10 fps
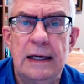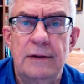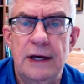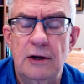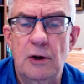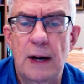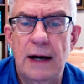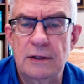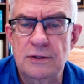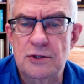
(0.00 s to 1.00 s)
that go
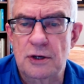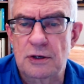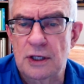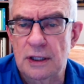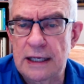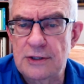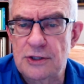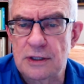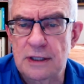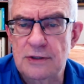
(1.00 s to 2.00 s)
out in
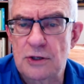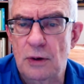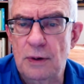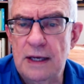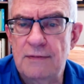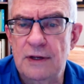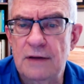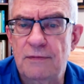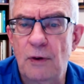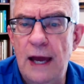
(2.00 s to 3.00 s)
circulation. And so even if